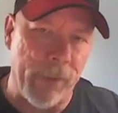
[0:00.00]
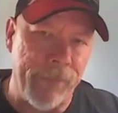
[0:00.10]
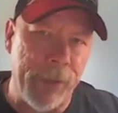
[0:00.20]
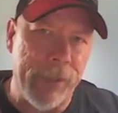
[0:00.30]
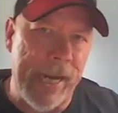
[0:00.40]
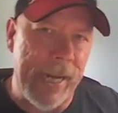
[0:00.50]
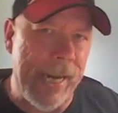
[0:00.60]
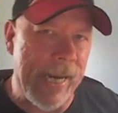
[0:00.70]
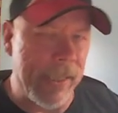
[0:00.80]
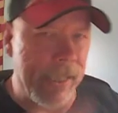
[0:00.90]
if you
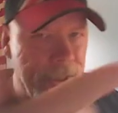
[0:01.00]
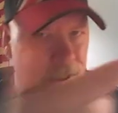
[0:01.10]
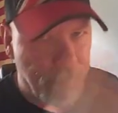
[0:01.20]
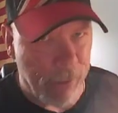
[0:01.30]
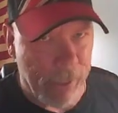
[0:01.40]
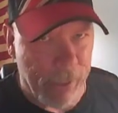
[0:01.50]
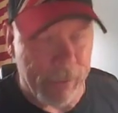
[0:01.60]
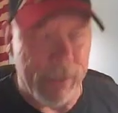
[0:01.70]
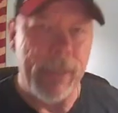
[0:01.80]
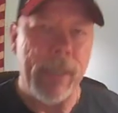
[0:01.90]
can't access the
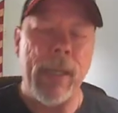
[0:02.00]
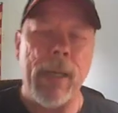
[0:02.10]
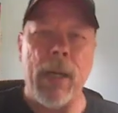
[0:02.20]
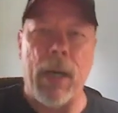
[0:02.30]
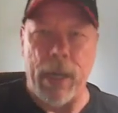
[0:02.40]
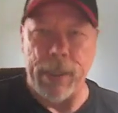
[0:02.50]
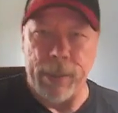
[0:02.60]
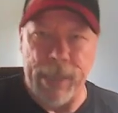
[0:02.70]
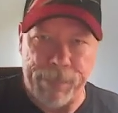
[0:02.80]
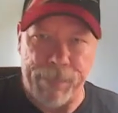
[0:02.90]
product
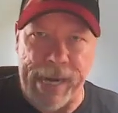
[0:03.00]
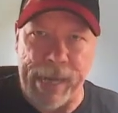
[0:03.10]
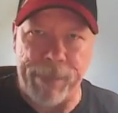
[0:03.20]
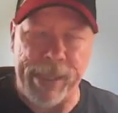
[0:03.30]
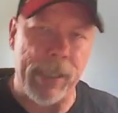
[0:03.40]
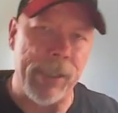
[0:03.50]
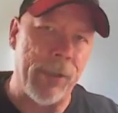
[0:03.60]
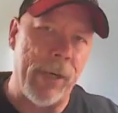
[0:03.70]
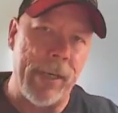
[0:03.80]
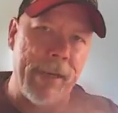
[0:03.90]
on ClickBank because
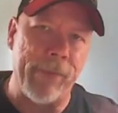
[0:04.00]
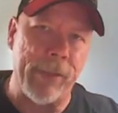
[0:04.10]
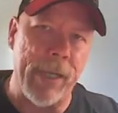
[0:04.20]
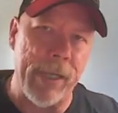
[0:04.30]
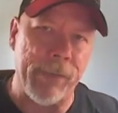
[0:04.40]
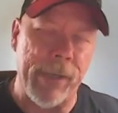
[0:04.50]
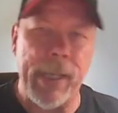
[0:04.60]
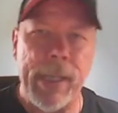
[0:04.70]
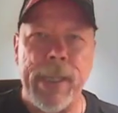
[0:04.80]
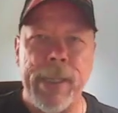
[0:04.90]
you're in a different
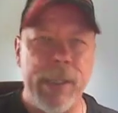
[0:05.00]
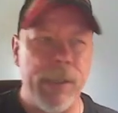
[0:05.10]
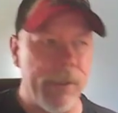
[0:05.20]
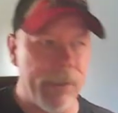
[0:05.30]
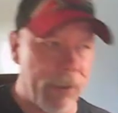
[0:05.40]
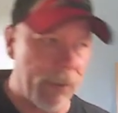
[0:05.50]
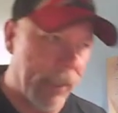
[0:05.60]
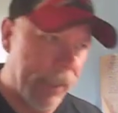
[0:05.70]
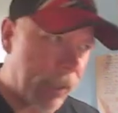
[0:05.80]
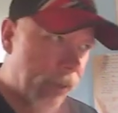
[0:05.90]
country, you can
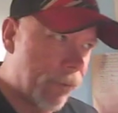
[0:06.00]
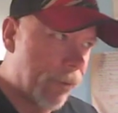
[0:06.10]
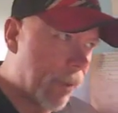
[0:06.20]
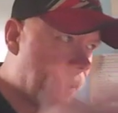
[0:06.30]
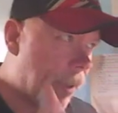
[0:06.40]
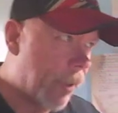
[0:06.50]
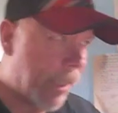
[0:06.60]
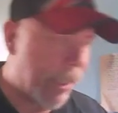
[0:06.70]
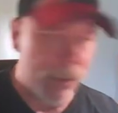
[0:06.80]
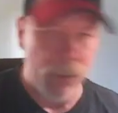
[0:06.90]
certainly use
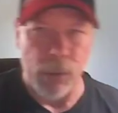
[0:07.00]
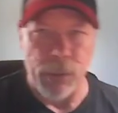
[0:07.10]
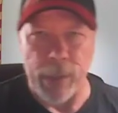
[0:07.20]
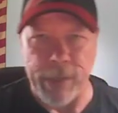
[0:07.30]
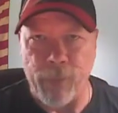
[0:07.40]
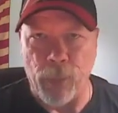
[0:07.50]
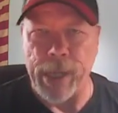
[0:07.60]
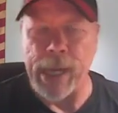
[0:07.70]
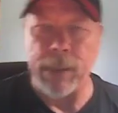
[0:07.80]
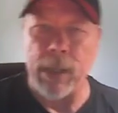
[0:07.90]

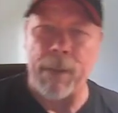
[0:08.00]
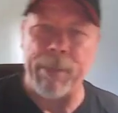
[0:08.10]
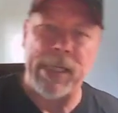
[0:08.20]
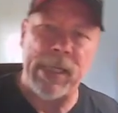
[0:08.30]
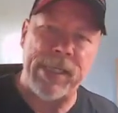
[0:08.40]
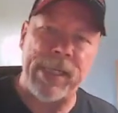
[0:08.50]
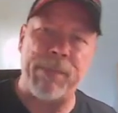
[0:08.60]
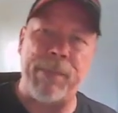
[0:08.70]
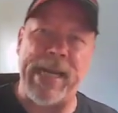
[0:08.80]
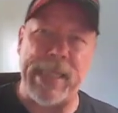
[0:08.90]
Digistore24.com because
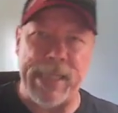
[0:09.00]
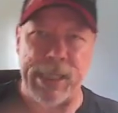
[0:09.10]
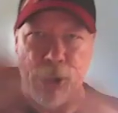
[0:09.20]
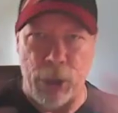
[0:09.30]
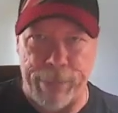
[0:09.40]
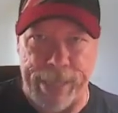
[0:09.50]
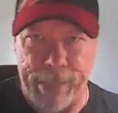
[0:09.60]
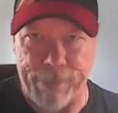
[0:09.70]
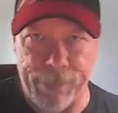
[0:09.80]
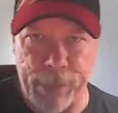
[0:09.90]
it's based in Germany,
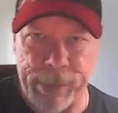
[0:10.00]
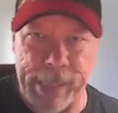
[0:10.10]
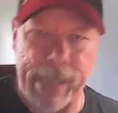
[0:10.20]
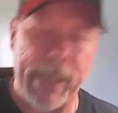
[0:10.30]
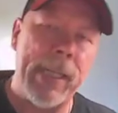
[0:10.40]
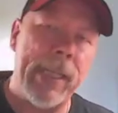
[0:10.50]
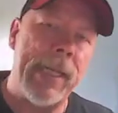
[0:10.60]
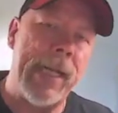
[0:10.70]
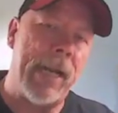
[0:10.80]
okay, and